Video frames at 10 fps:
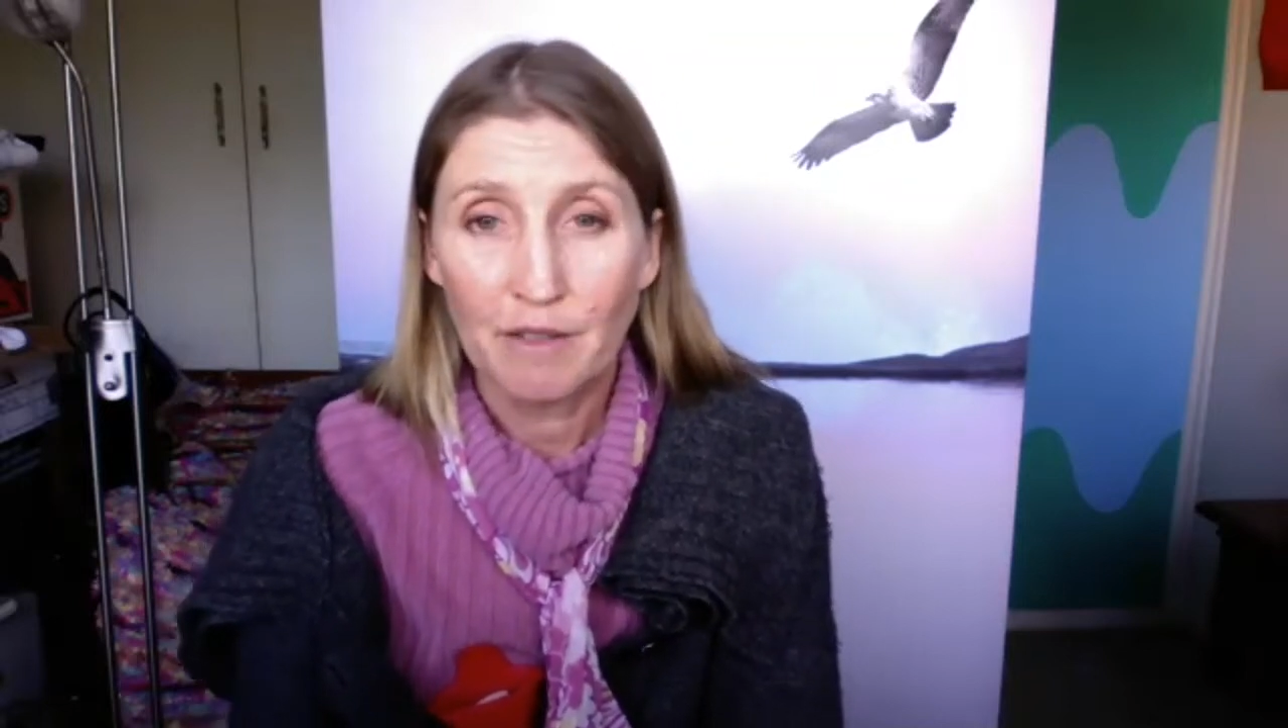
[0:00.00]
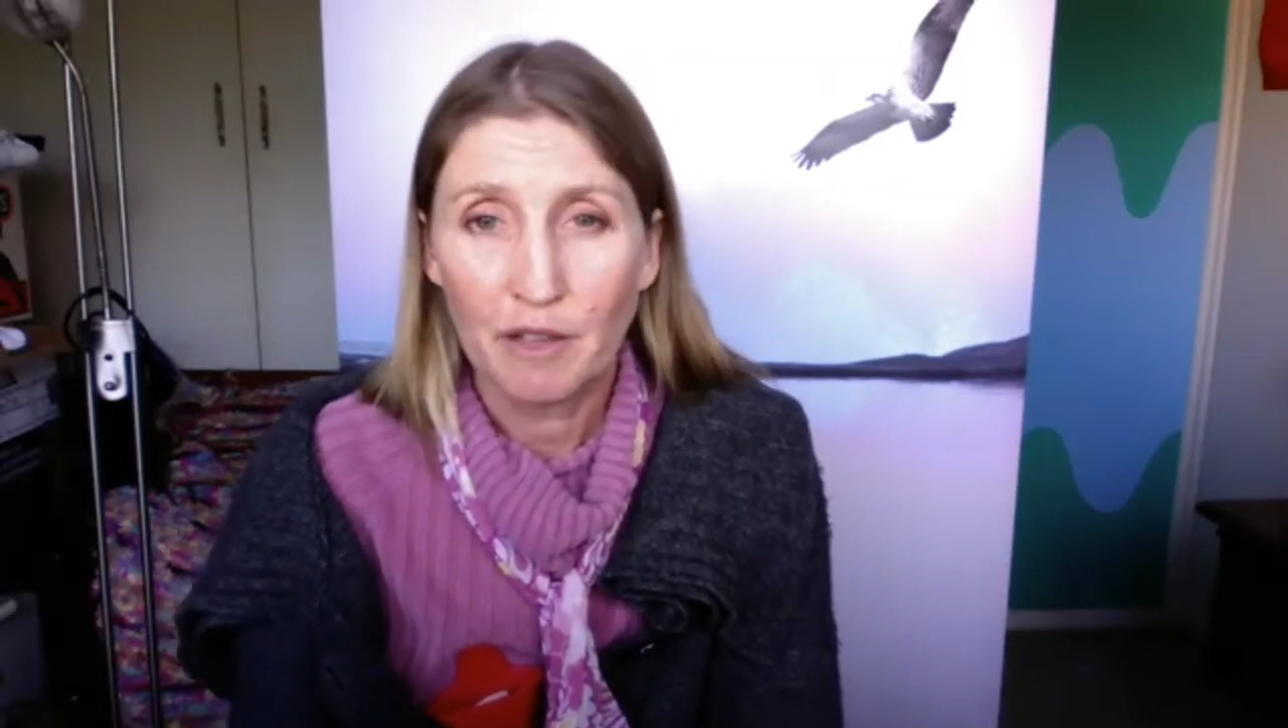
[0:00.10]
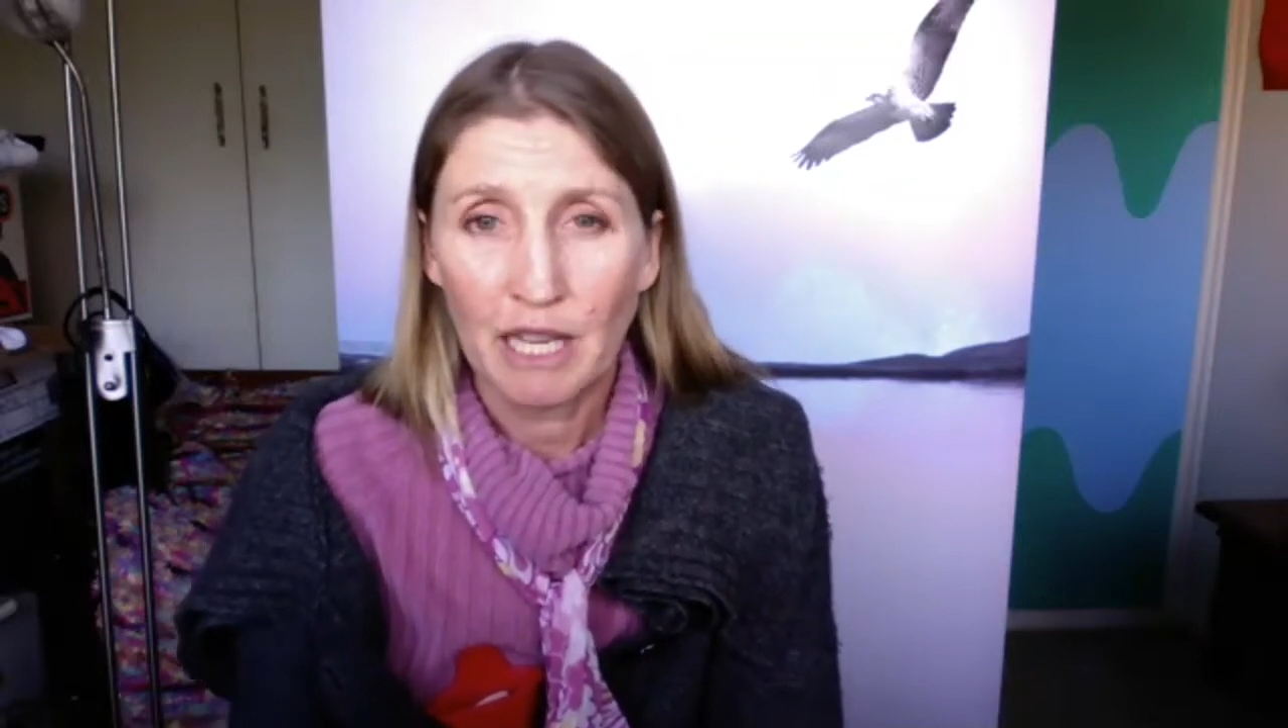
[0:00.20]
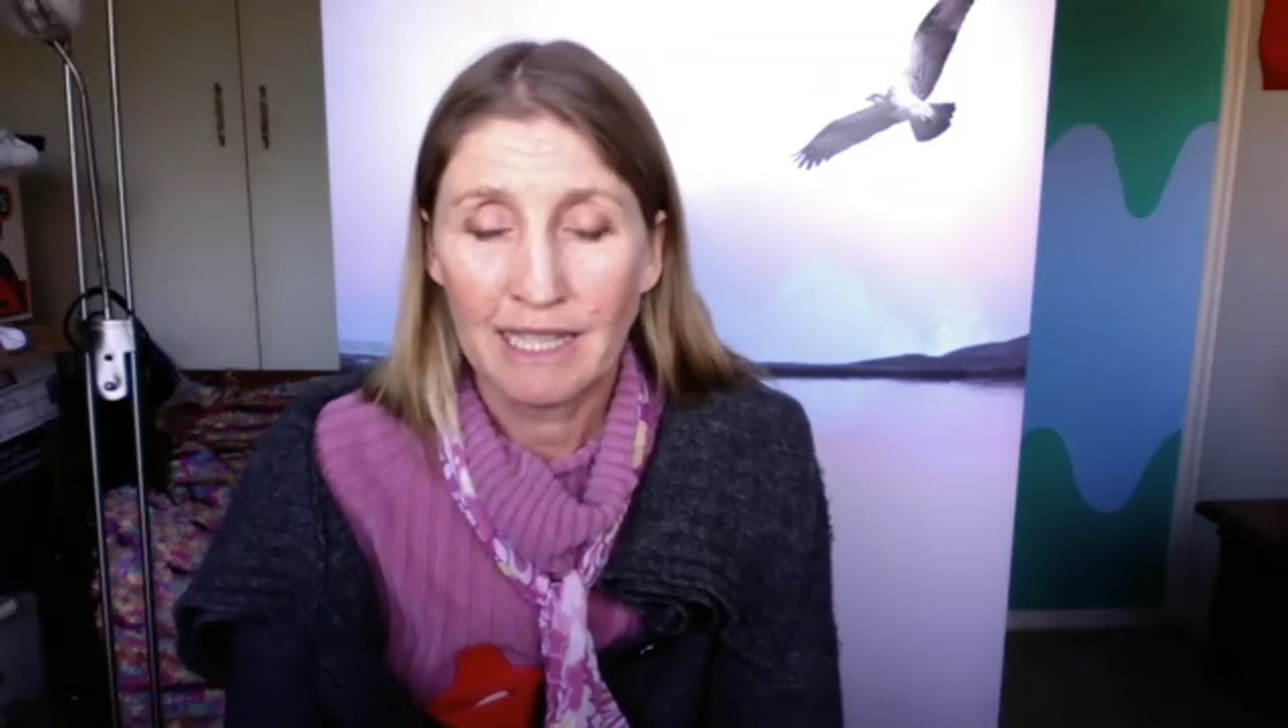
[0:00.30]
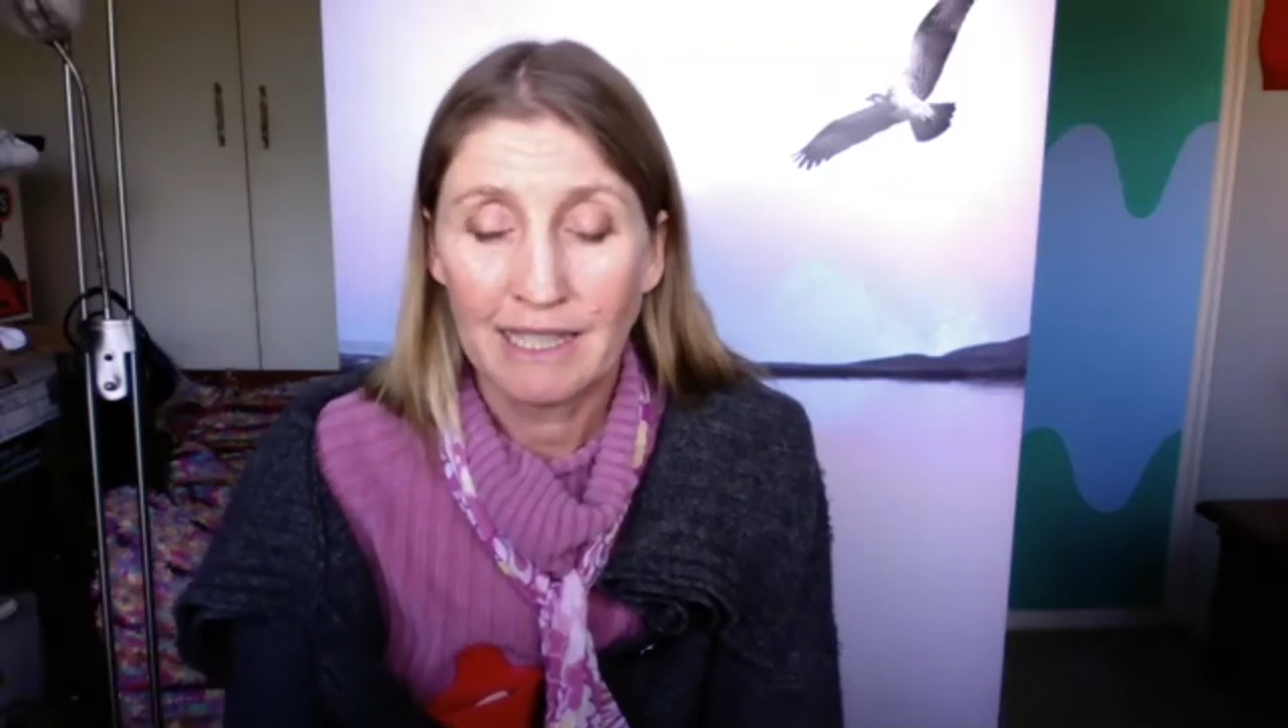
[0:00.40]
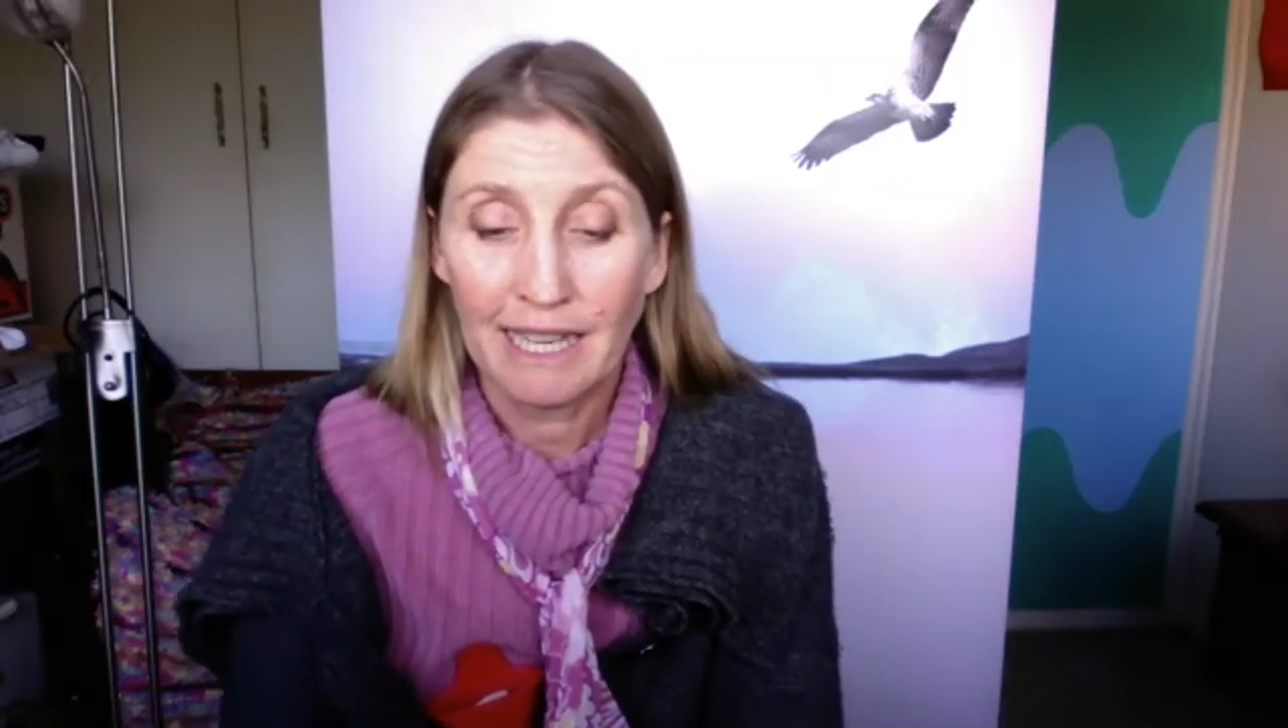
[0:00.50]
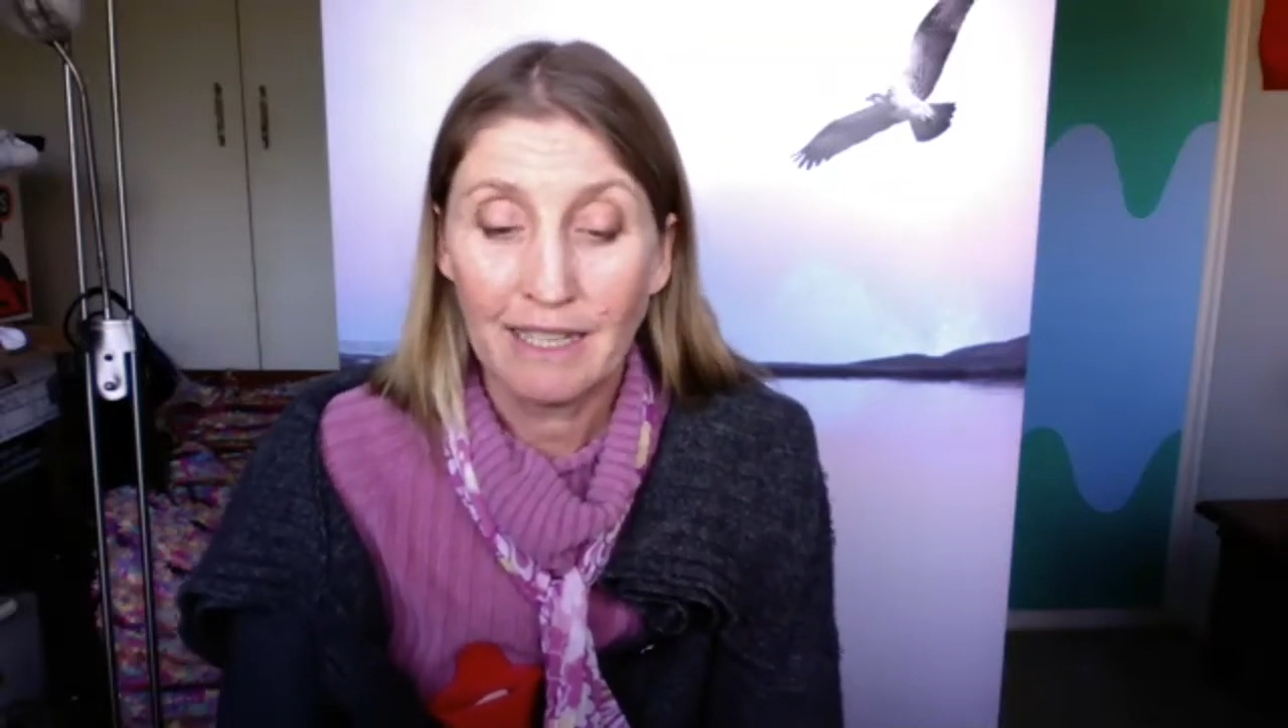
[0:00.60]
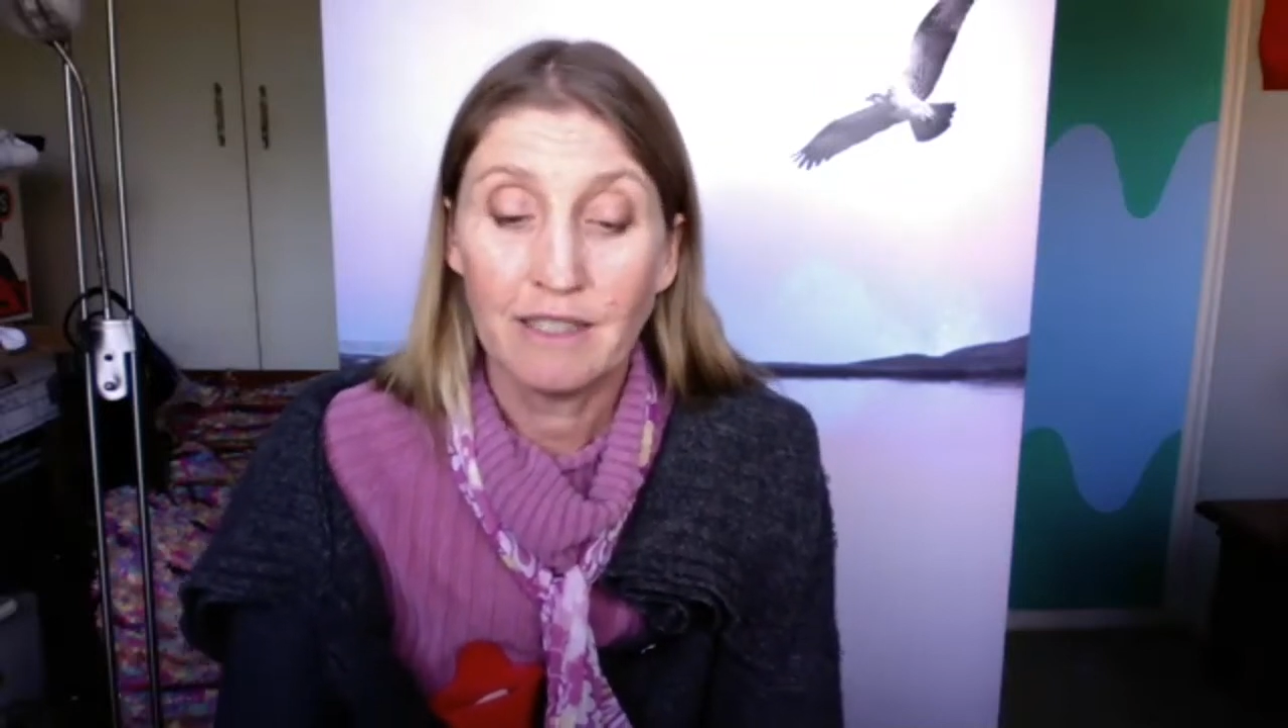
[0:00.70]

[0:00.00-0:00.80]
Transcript: healing,